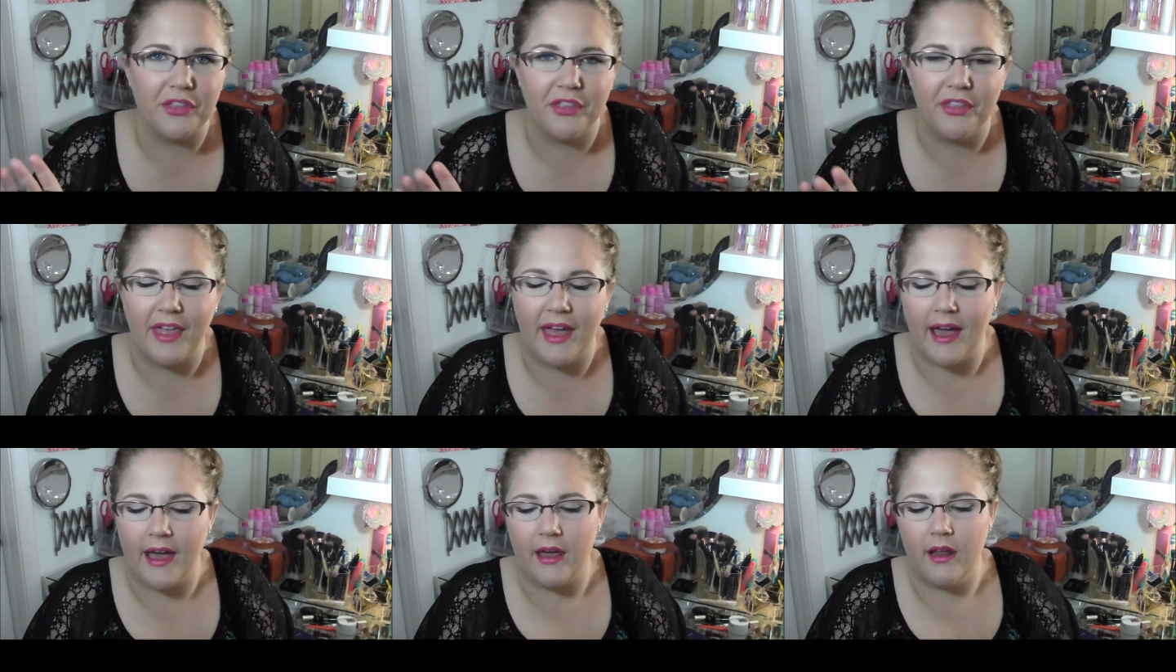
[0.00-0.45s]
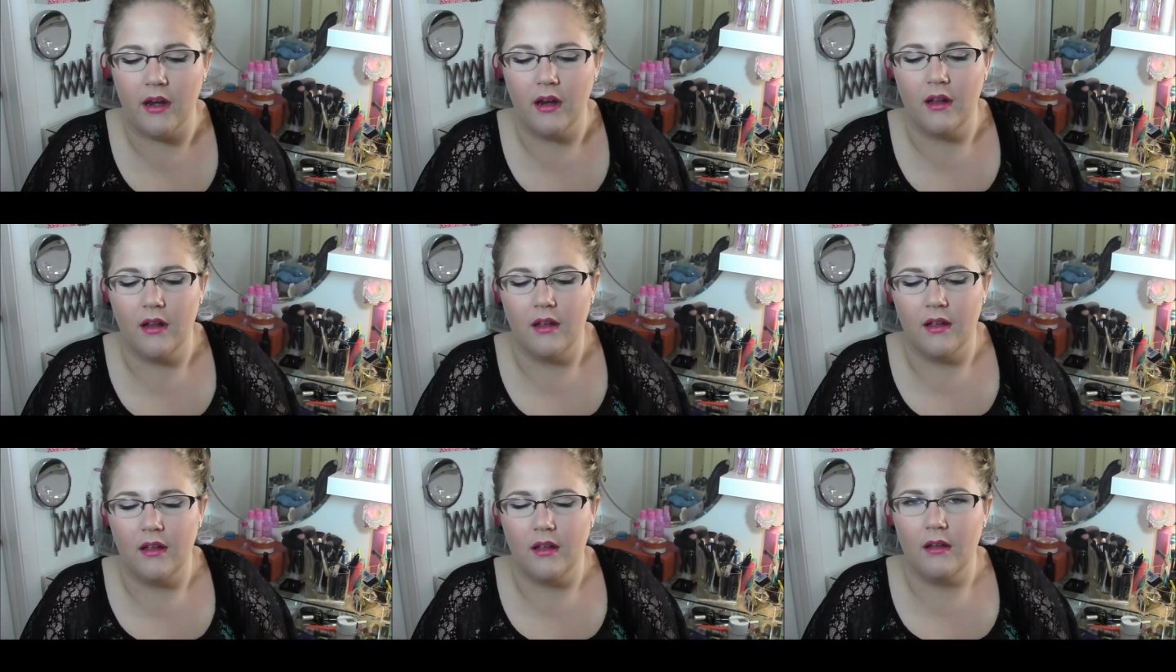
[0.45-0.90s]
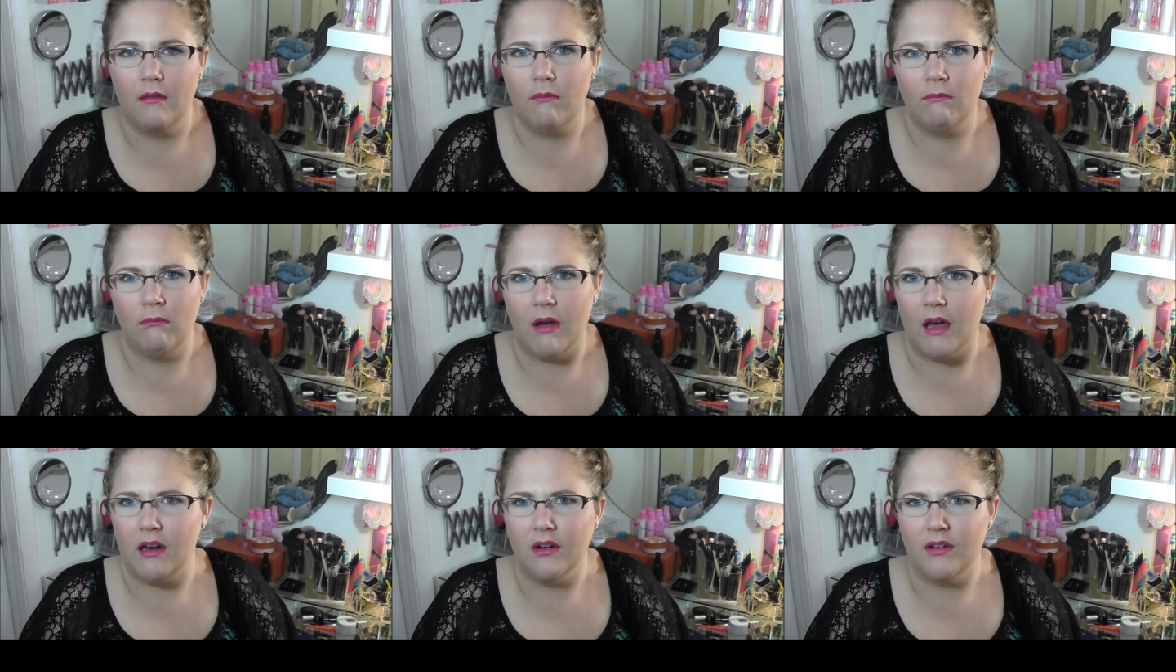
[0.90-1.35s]
than that.
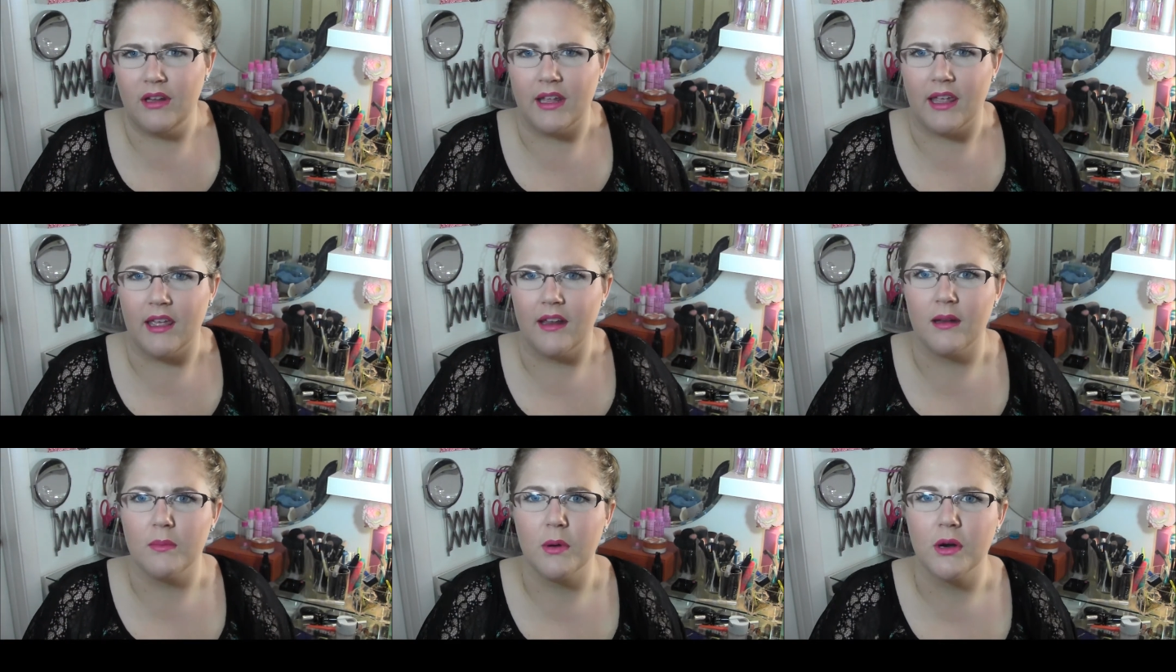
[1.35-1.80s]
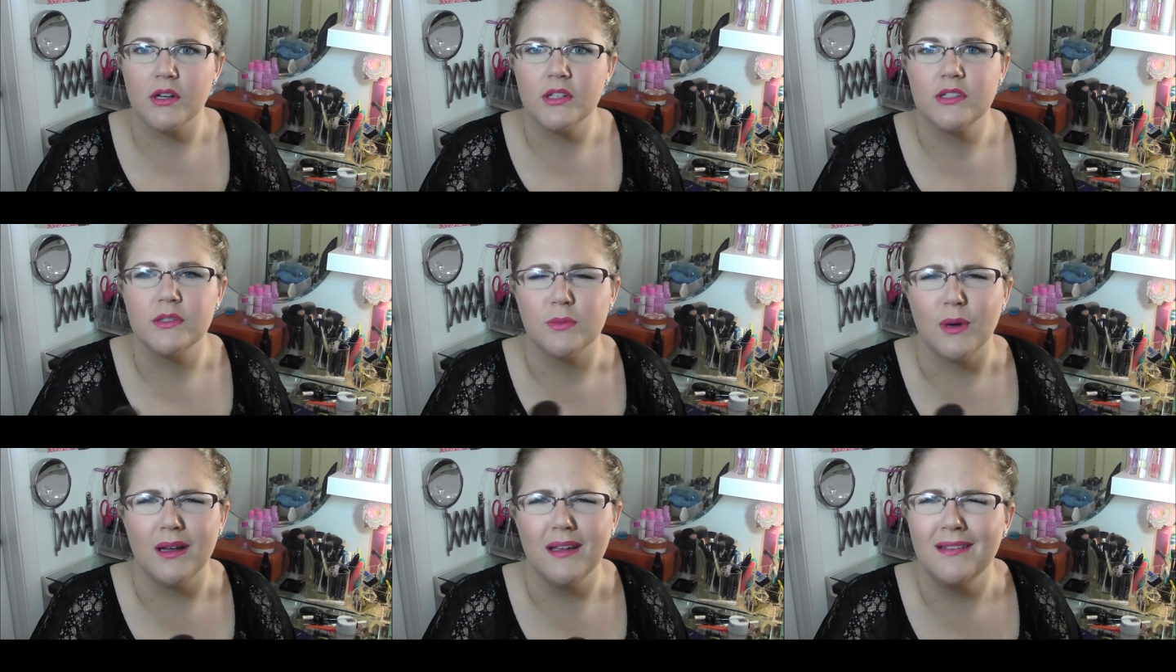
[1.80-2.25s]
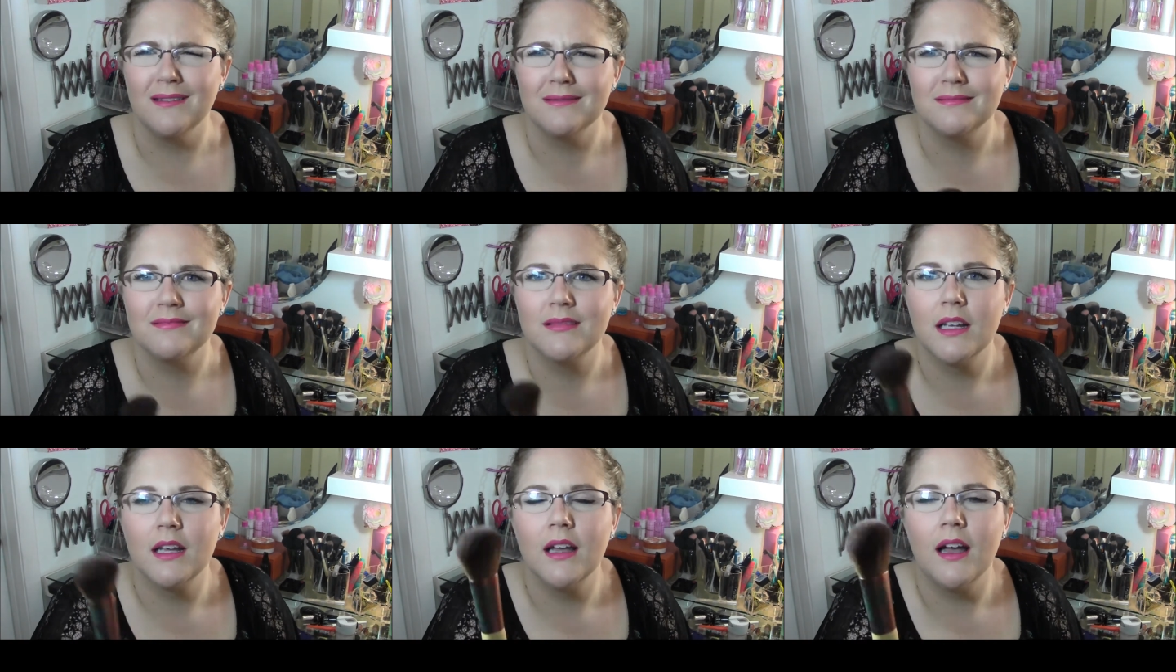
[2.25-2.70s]
I don't need candy bars, what?
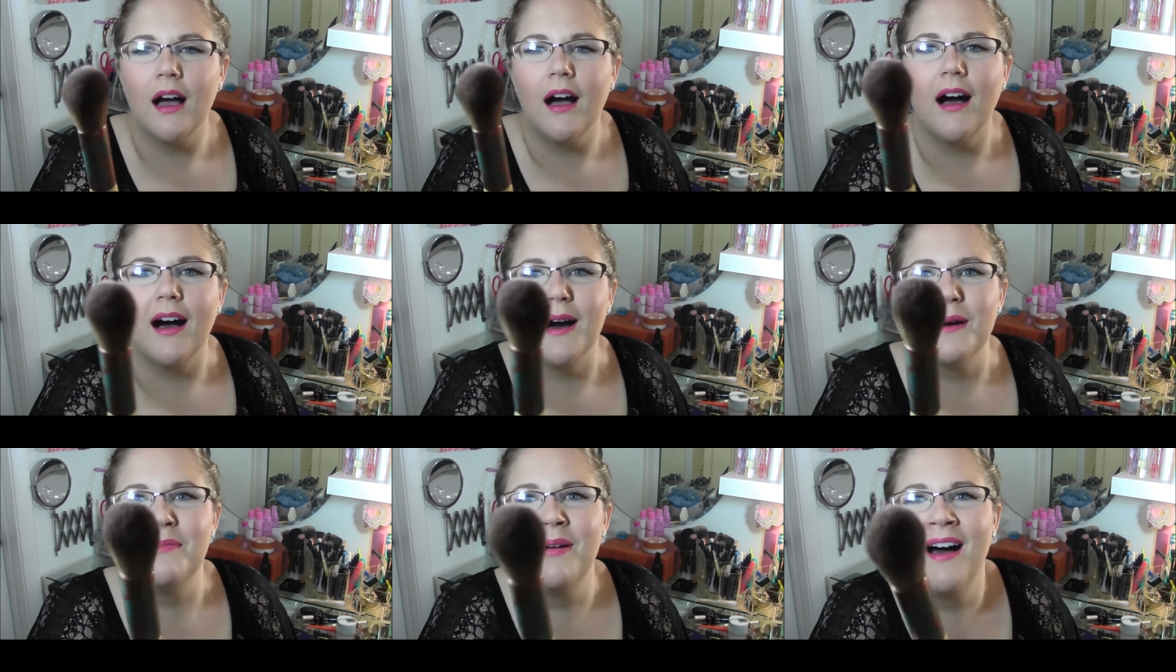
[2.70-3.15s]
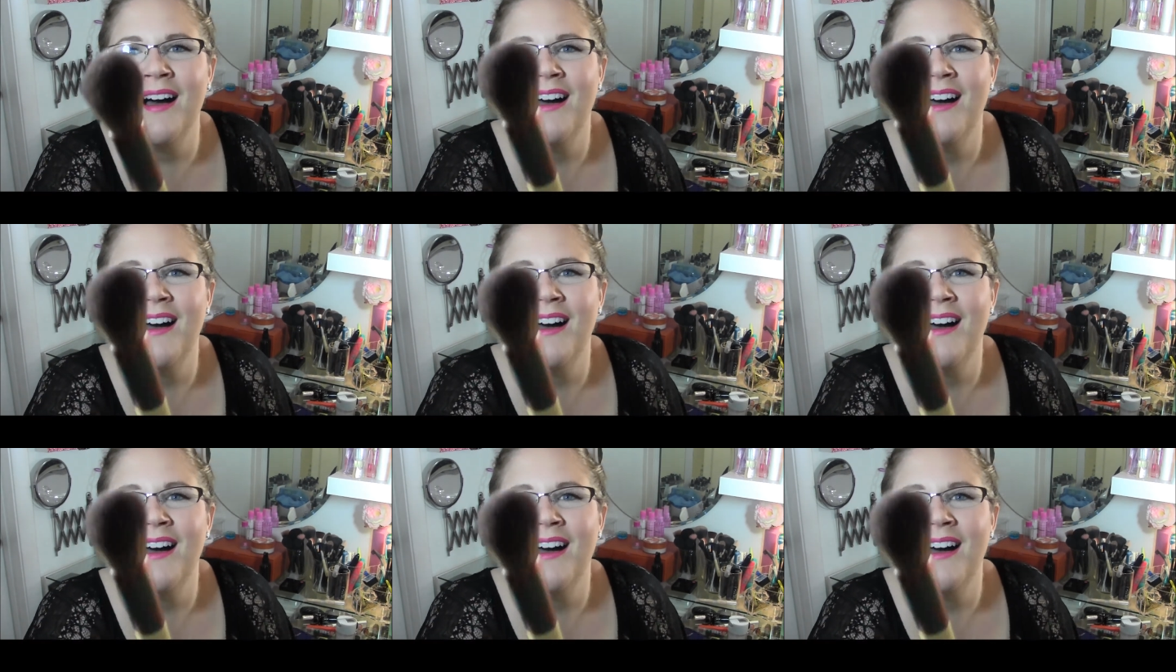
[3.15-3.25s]
Um,